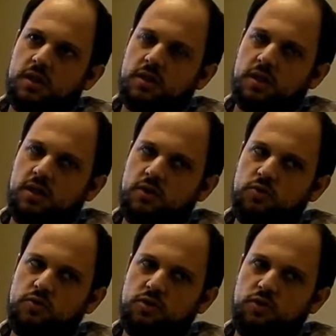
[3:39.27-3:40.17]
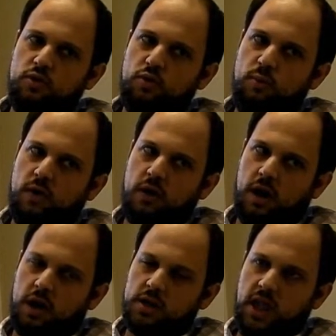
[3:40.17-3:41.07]
the YouTube
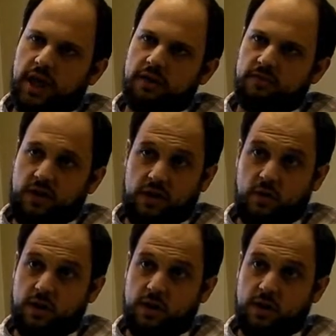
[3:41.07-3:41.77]
online video